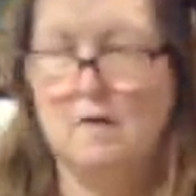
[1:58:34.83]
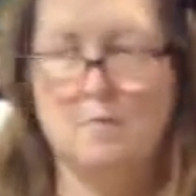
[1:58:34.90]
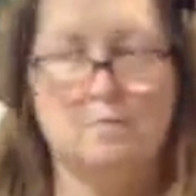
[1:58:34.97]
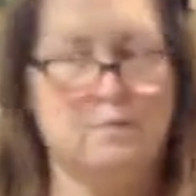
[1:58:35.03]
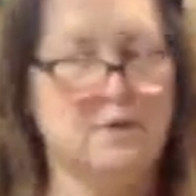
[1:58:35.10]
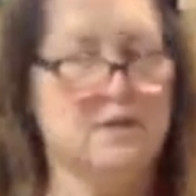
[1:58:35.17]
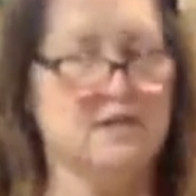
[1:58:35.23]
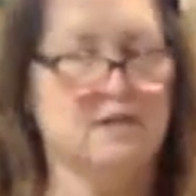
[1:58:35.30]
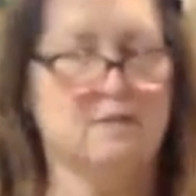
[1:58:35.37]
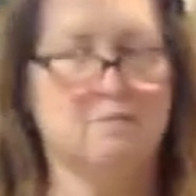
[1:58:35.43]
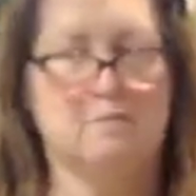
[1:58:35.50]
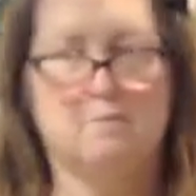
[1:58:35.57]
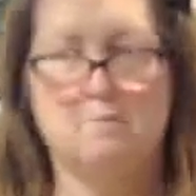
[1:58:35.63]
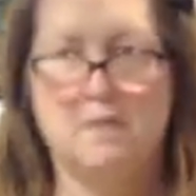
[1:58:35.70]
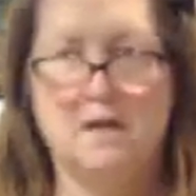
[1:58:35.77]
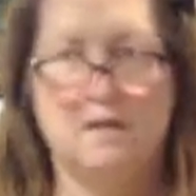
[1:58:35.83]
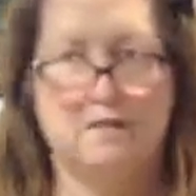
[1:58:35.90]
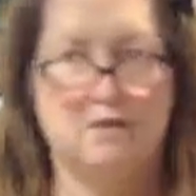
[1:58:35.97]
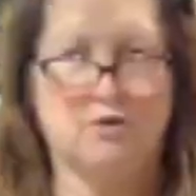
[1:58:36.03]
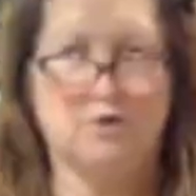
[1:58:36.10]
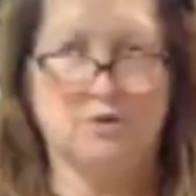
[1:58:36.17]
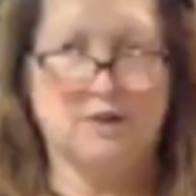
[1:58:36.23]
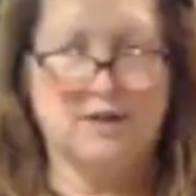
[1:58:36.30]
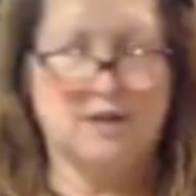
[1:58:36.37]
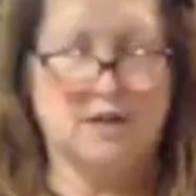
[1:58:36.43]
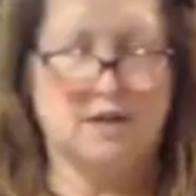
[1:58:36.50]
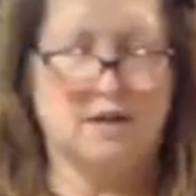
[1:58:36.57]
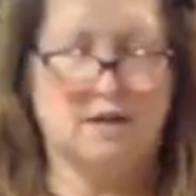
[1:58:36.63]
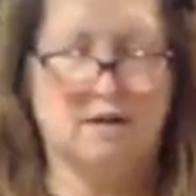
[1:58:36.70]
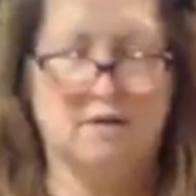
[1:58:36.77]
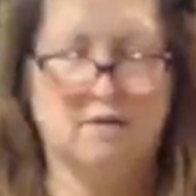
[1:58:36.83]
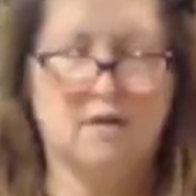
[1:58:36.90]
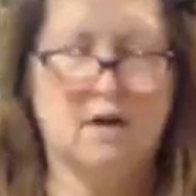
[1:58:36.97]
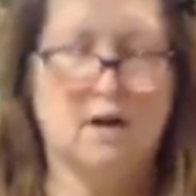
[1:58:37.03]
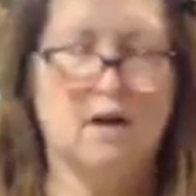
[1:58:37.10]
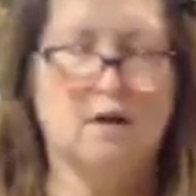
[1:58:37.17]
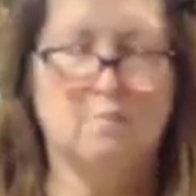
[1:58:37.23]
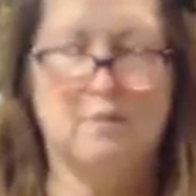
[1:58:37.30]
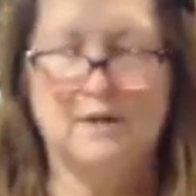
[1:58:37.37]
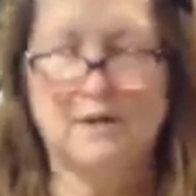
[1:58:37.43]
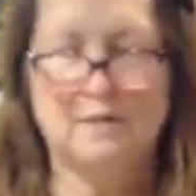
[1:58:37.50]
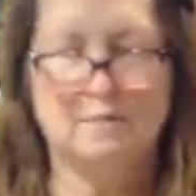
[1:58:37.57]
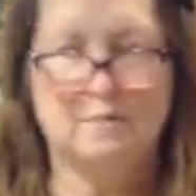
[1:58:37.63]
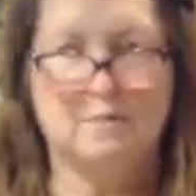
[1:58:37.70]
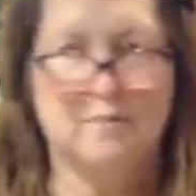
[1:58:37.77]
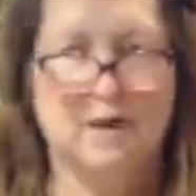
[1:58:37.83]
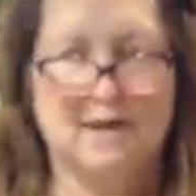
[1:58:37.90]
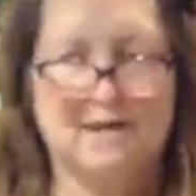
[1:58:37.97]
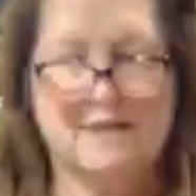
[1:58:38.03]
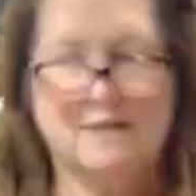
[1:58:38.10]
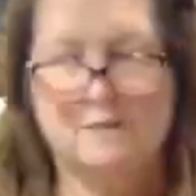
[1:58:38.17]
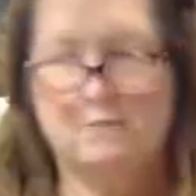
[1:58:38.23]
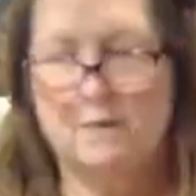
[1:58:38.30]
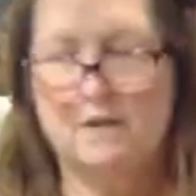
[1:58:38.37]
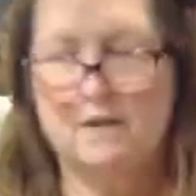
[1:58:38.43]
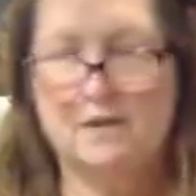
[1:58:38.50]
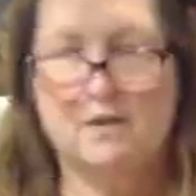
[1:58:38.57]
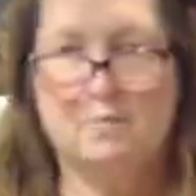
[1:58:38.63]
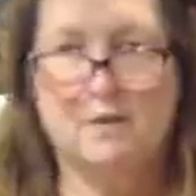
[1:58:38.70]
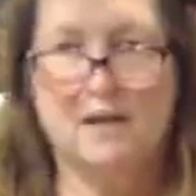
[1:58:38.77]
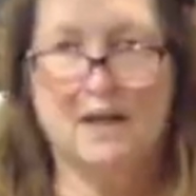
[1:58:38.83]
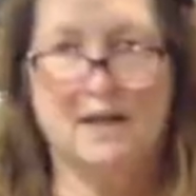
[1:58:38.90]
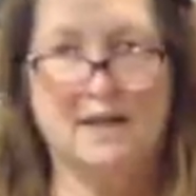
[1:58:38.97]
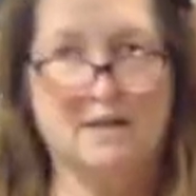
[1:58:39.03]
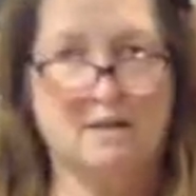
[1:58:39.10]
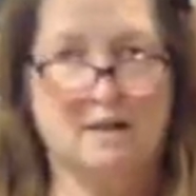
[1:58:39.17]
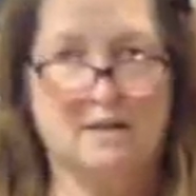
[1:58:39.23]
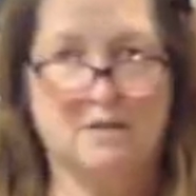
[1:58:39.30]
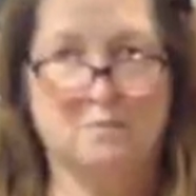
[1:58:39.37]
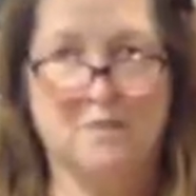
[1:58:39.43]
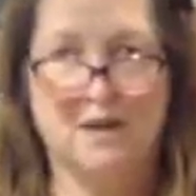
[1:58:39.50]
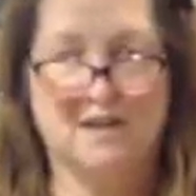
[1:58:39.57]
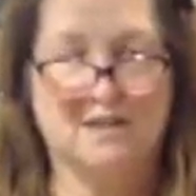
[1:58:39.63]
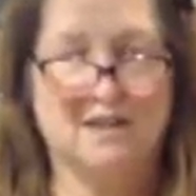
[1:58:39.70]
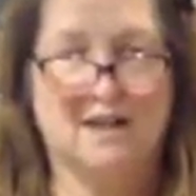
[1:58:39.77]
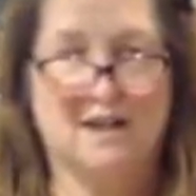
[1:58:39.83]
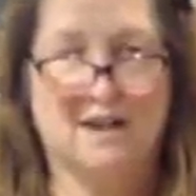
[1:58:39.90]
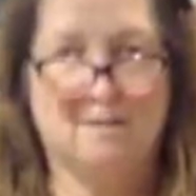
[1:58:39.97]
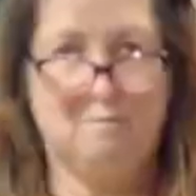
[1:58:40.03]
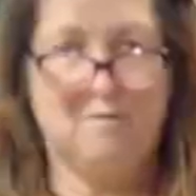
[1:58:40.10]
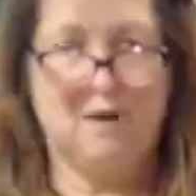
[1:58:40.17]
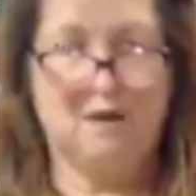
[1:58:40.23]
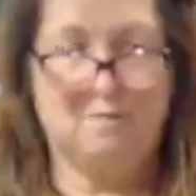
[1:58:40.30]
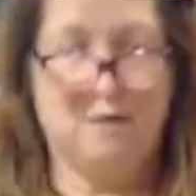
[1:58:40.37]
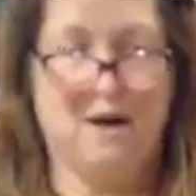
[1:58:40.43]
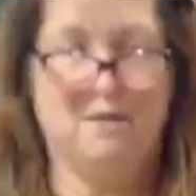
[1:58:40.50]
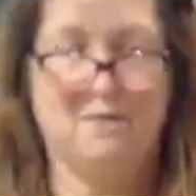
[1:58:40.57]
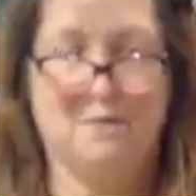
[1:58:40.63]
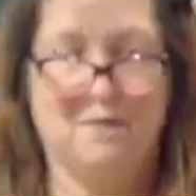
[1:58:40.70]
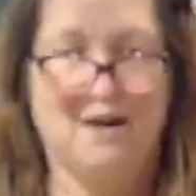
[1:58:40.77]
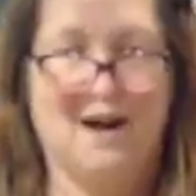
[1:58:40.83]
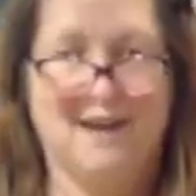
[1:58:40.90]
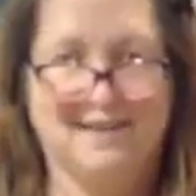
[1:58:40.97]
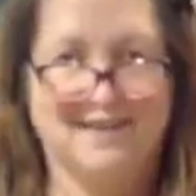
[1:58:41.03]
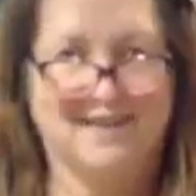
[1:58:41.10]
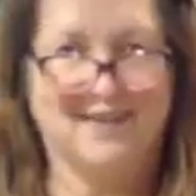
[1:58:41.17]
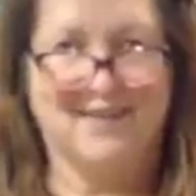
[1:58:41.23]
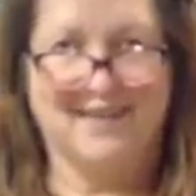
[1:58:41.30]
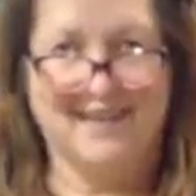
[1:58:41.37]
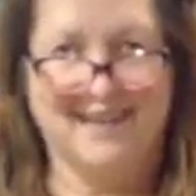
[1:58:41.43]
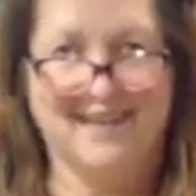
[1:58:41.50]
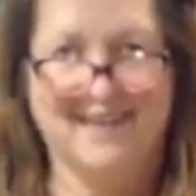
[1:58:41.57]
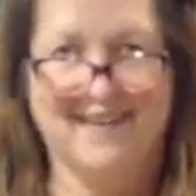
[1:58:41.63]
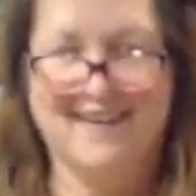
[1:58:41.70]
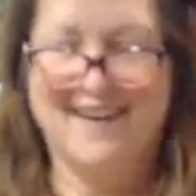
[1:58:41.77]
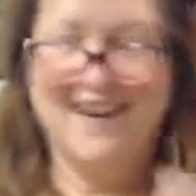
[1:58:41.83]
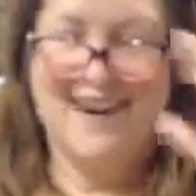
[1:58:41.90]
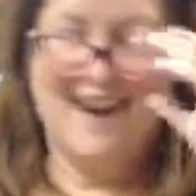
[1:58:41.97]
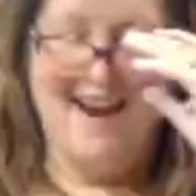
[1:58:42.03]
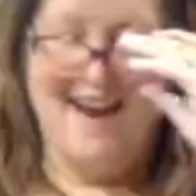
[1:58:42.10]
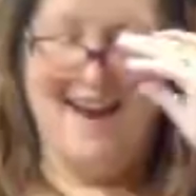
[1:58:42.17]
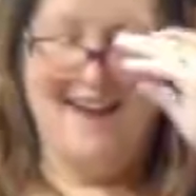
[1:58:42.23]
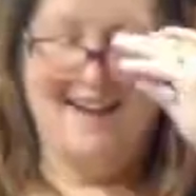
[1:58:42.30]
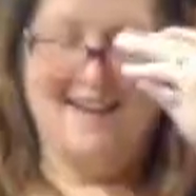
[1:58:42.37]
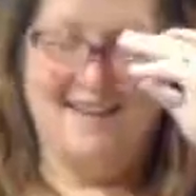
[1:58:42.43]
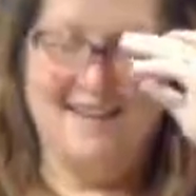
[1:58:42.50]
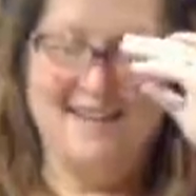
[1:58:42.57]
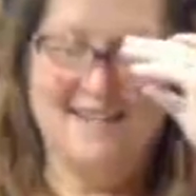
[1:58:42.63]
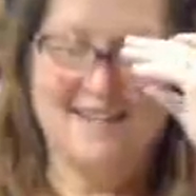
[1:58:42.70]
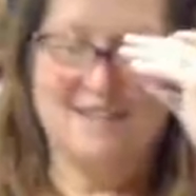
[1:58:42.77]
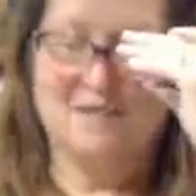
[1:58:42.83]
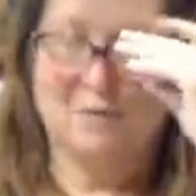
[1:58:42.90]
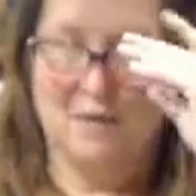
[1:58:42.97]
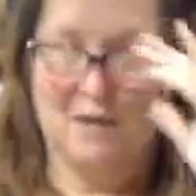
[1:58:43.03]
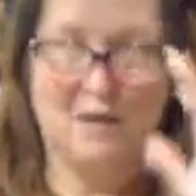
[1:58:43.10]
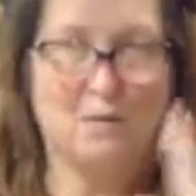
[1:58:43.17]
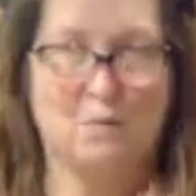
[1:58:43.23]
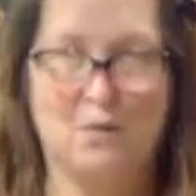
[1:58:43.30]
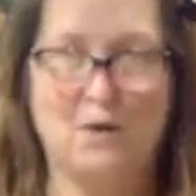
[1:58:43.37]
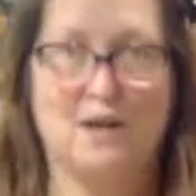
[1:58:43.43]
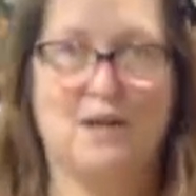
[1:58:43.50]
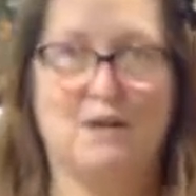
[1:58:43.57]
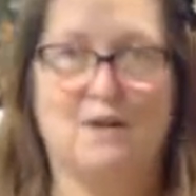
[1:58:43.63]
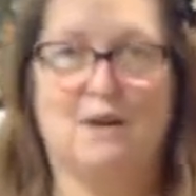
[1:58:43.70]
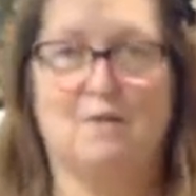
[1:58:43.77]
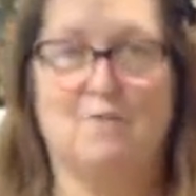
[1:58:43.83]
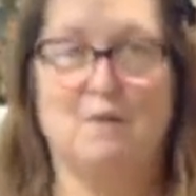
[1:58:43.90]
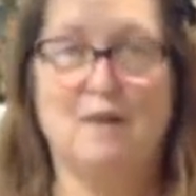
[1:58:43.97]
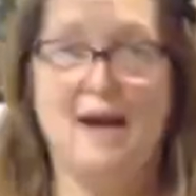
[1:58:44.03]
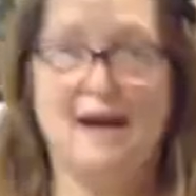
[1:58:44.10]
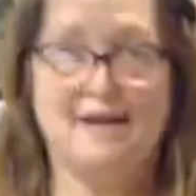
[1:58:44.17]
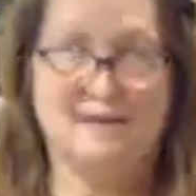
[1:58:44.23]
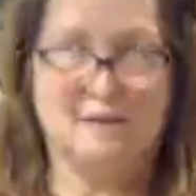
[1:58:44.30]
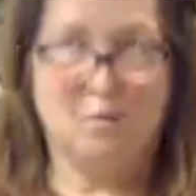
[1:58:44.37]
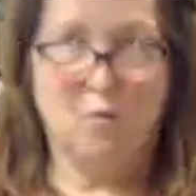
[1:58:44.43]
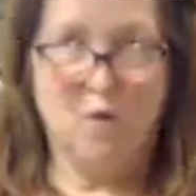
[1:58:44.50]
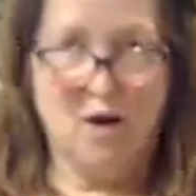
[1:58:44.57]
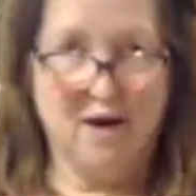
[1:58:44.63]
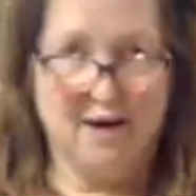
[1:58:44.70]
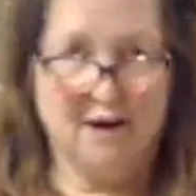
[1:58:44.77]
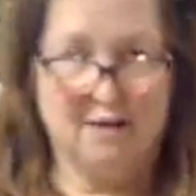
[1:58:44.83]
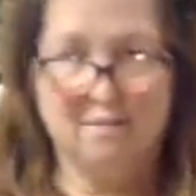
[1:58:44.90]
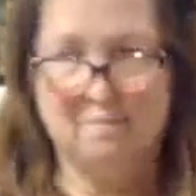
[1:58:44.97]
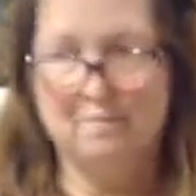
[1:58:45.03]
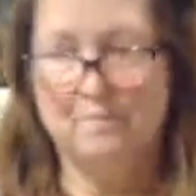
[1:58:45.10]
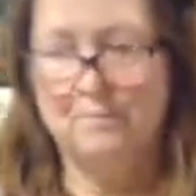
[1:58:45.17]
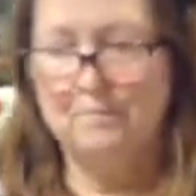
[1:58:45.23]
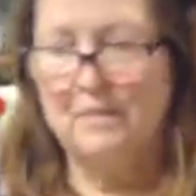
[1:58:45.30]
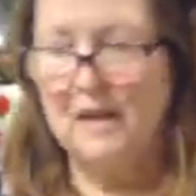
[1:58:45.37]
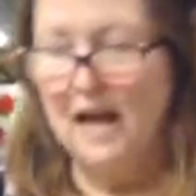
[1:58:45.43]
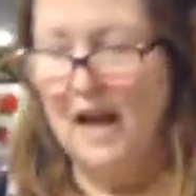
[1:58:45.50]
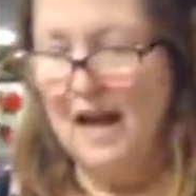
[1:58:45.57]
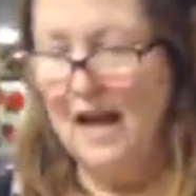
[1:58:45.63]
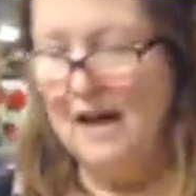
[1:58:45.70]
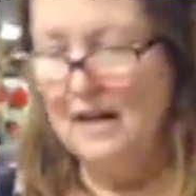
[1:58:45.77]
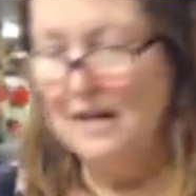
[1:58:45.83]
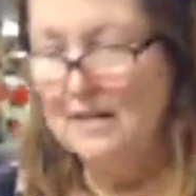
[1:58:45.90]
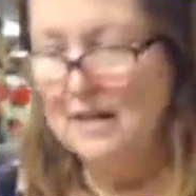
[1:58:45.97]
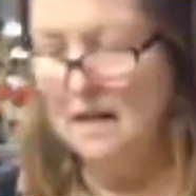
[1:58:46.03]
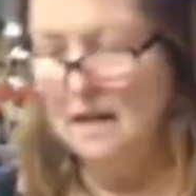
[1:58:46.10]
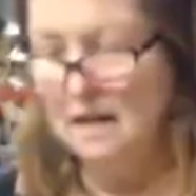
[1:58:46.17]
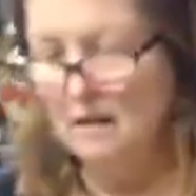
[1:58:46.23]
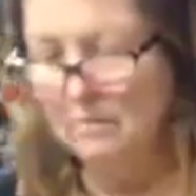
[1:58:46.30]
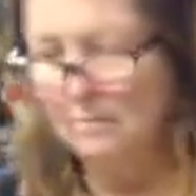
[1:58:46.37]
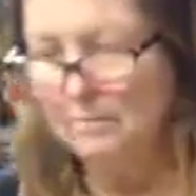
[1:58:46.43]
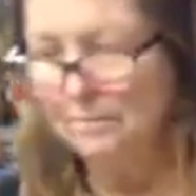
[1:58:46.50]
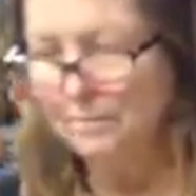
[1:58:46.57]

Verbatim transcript: put some meat of your choice in there, put some spices, put the spaghetti sauce mix that I, I buy from Costco in there, and it's just really, really good. We add some wine, and um,